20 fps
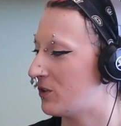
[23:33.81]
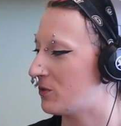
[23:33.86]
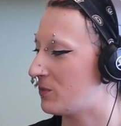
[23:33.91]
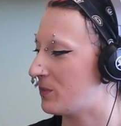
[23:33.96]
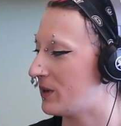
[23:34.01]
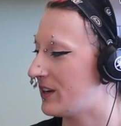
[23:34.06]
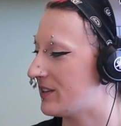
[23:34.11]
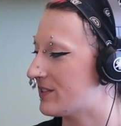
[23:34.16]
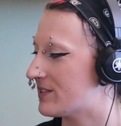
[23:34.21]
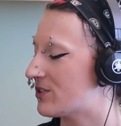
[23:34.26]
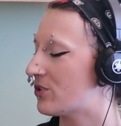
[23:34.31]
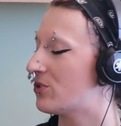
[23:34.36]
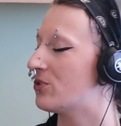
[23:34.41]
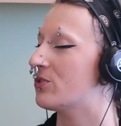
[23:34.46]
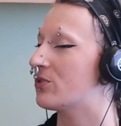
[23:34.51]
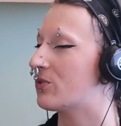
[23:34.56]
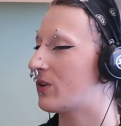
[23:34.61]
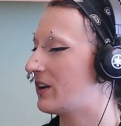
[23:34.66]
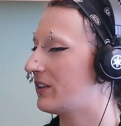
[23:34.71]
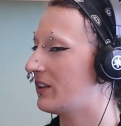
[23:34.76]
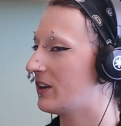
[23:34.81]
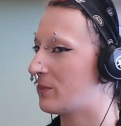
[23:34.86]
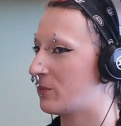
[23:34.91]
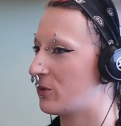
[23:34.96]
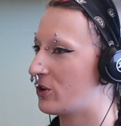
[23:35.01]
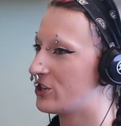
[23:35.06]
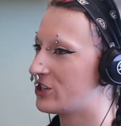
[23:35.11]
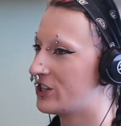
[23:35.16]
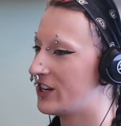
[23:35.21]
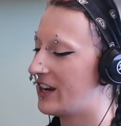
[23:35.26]
it would be so greatly
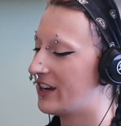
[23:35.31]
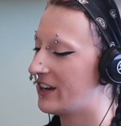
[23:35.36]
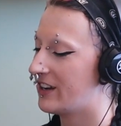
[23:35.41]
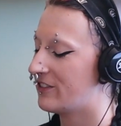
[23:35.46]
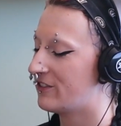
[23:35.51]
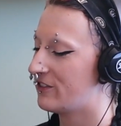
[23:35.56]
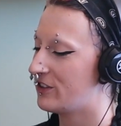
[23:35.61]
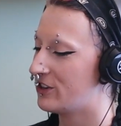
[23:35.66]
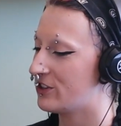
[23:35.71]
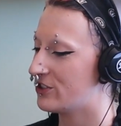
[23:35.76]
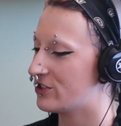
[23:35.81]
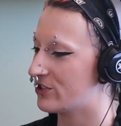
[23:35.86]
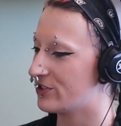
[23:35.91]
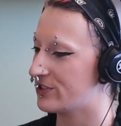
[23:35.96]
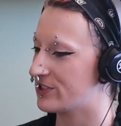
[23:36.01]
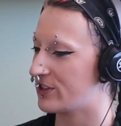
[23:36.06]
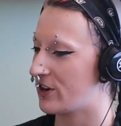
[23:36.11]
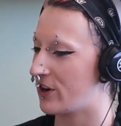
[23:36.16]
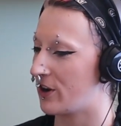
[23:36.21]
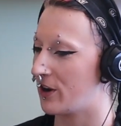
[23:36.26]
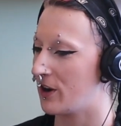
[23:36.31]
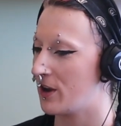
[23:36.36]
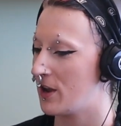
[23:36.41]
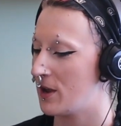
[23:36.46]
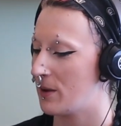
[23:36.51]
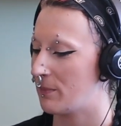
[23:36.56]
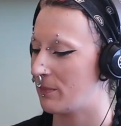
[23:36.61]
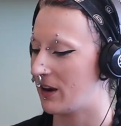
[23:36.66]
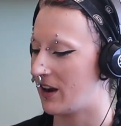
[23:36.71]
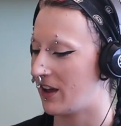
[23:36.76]
appreciated for you to do so.
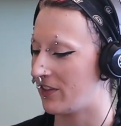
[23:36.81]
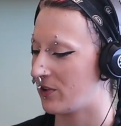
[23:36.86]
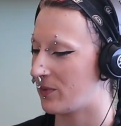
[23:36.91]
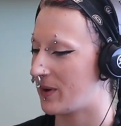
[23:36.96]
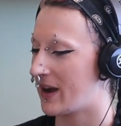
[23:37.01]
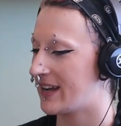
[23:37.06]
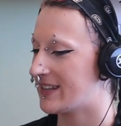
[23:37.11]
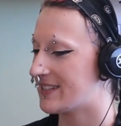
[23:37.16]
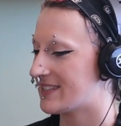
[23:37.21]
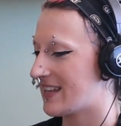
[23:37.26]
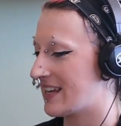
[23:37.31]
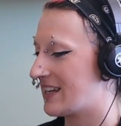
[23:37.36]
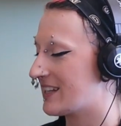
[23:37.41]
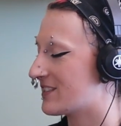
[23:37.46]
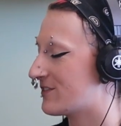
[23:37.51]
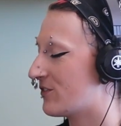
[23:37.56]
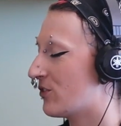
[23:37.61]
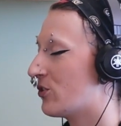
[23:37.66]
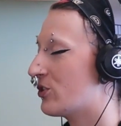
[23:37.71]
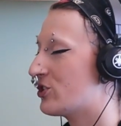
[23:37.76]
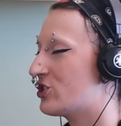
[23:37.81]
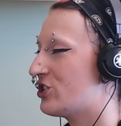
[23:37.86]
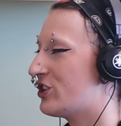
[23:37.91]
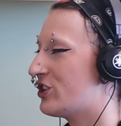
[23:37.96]
But otherwise, thanks for